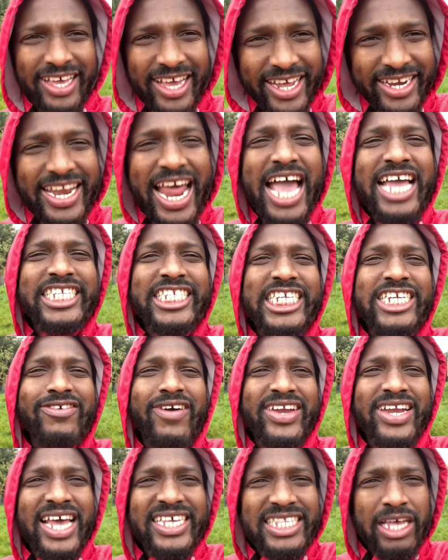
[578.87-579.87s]
Nigeria,
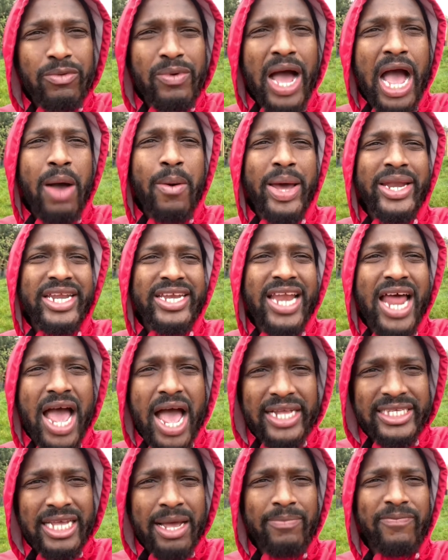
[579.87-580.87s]
Nasarawa, the
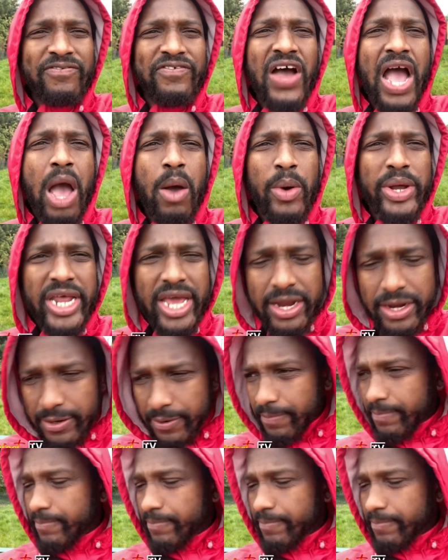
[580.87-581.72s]
North, I'm forwarding.